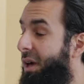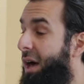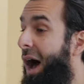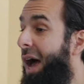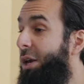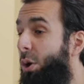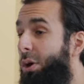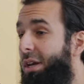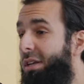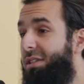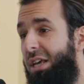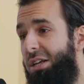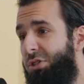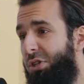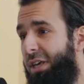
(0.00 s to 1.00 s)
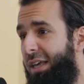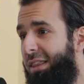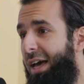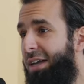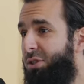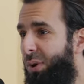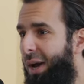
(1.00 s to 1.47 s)
I know you didn't teach the kid
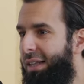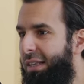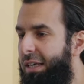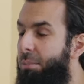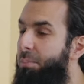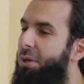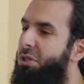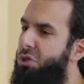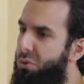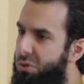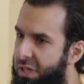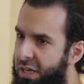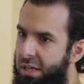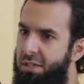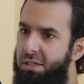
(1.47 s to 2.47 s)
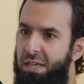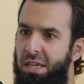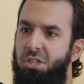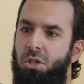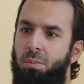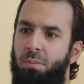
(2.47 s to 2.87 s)
that directly, but you did teach